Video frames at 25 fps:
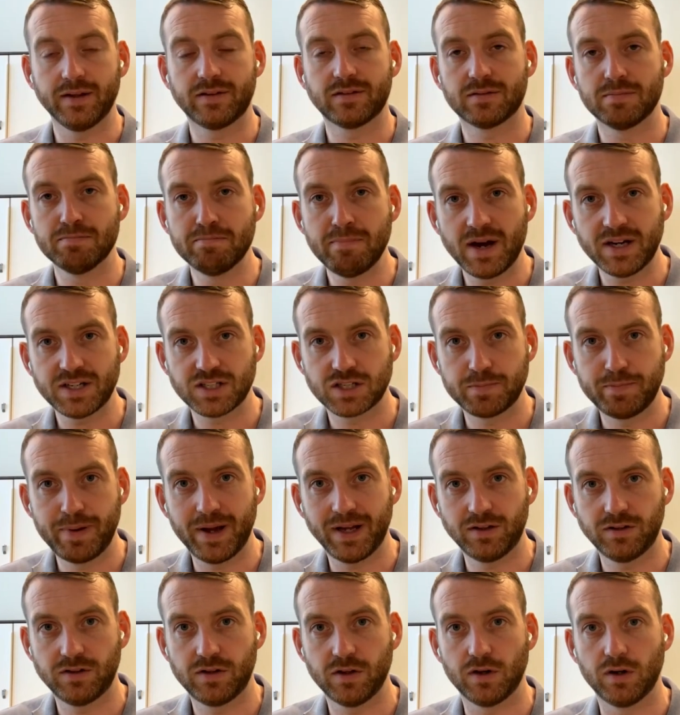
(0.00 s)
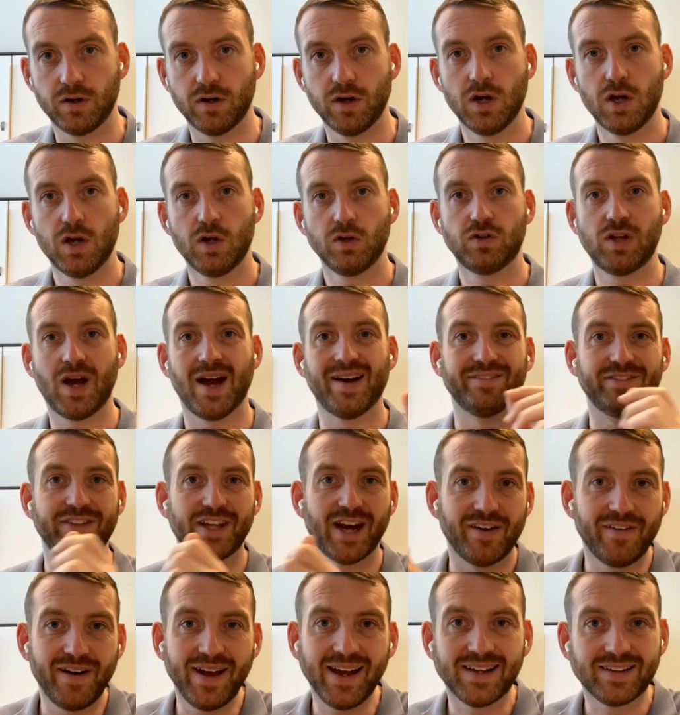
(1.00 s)
It's much better to
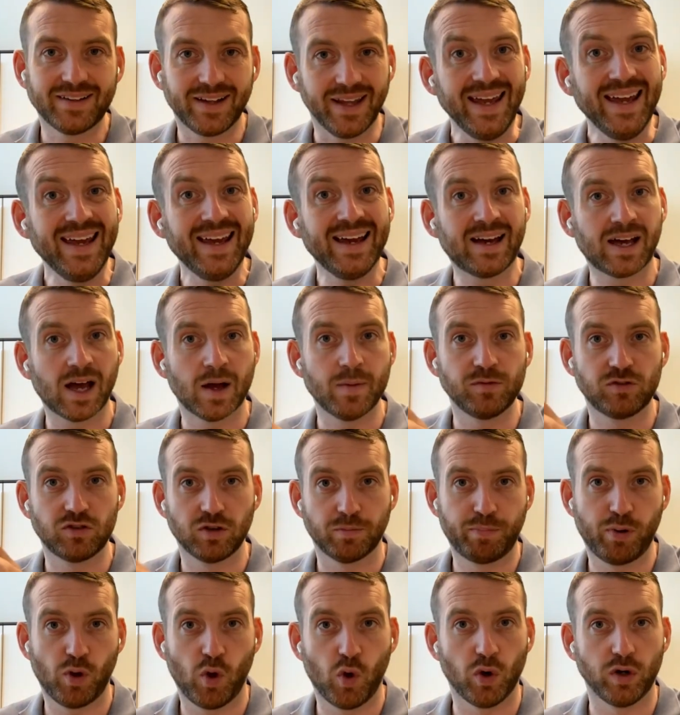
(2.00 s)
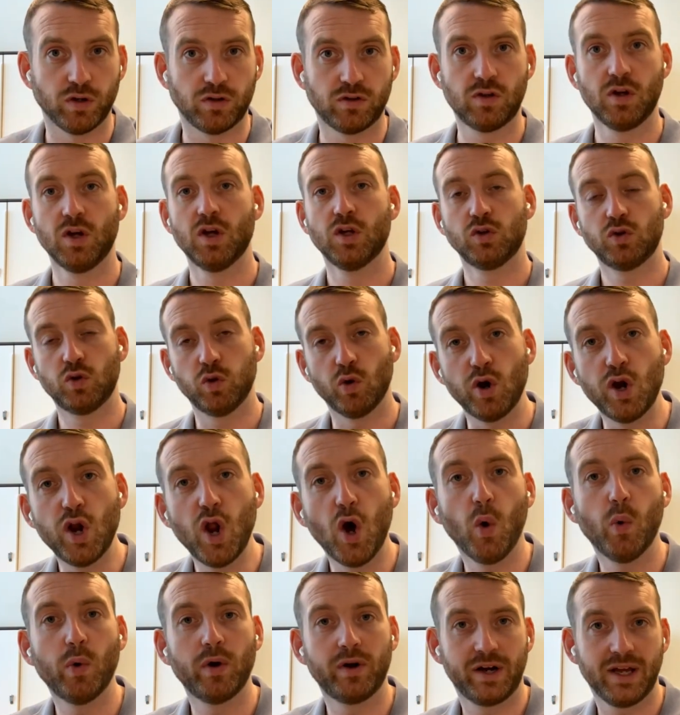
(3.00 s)
have direct income support to
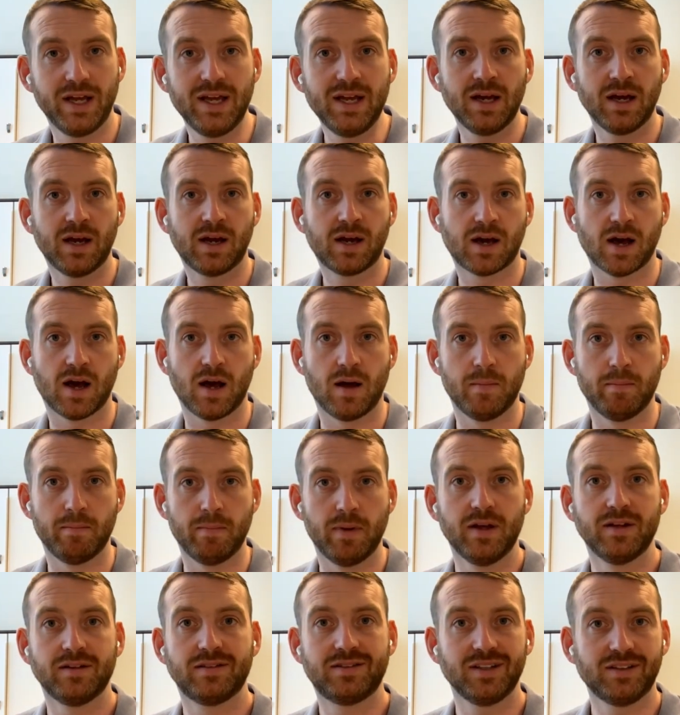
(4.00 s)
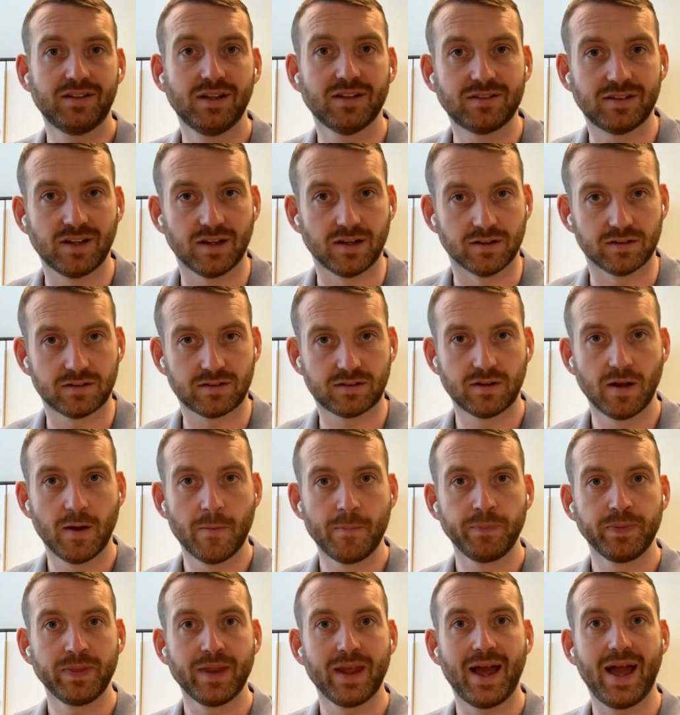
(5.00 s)
lower income citizens,
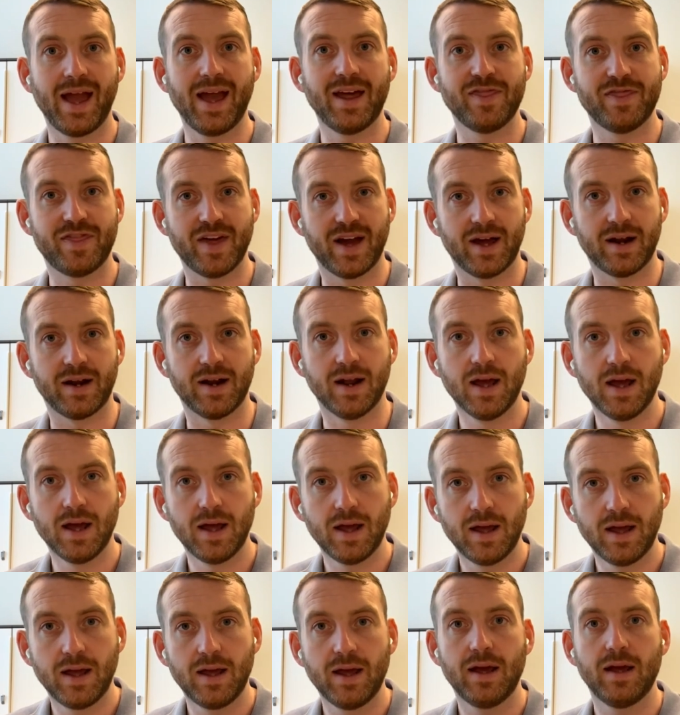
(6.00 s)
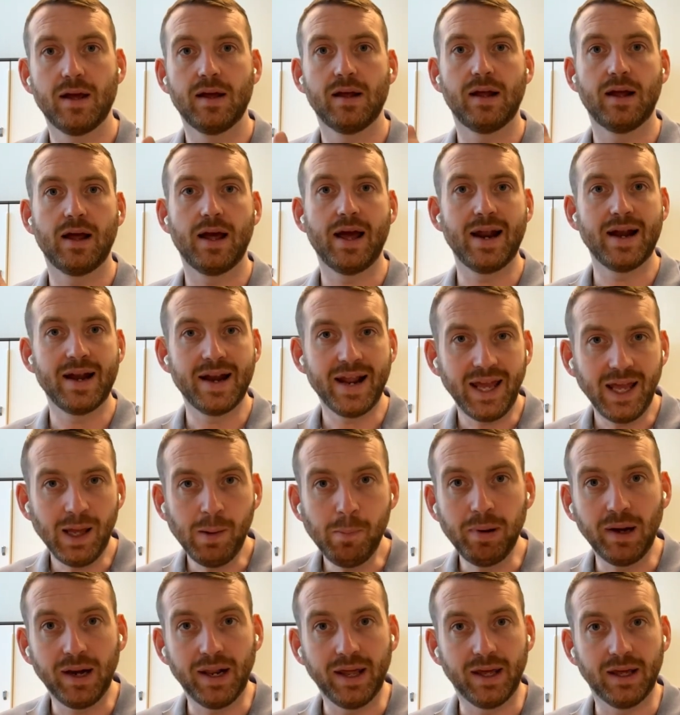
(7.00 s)
and then
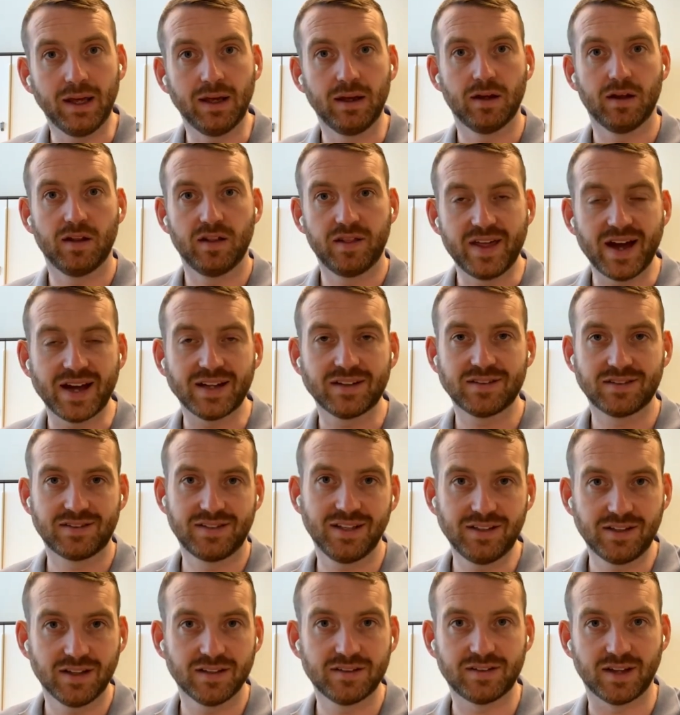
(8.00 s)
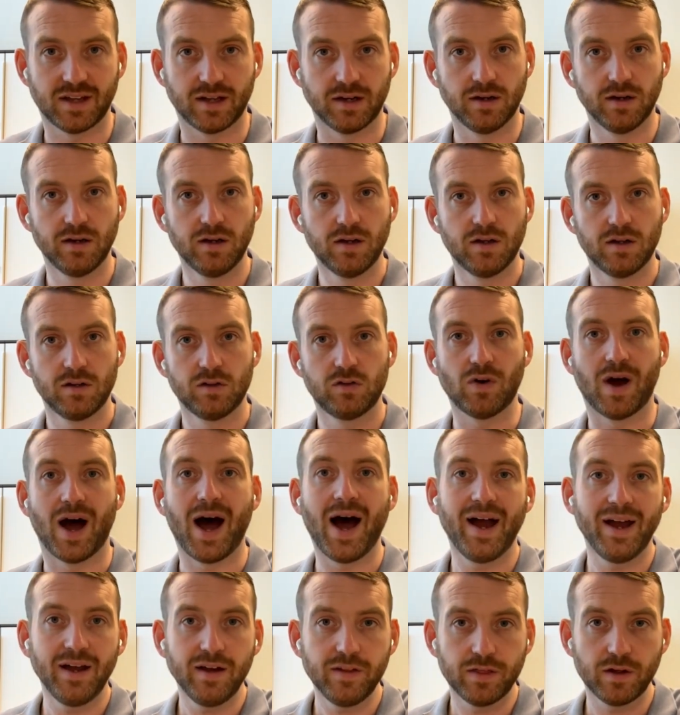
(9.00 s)
enabling that citizen to
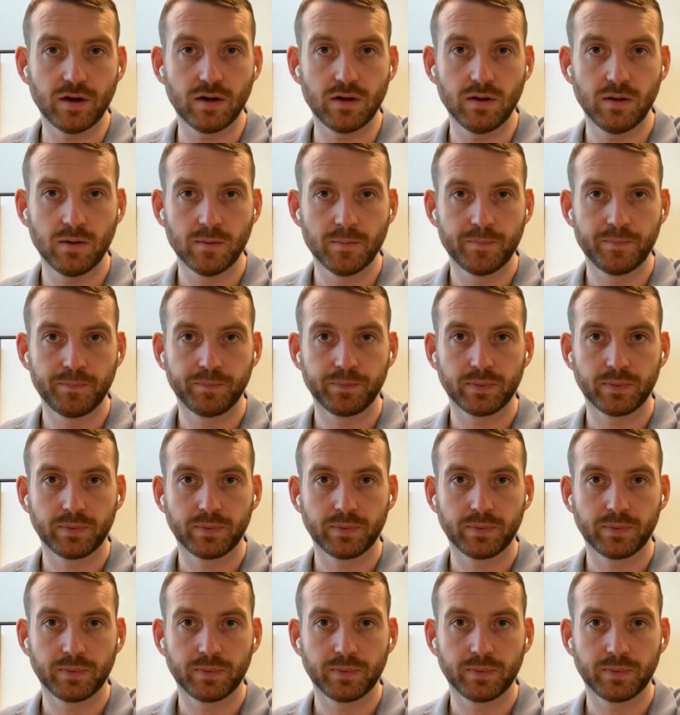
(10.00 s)
either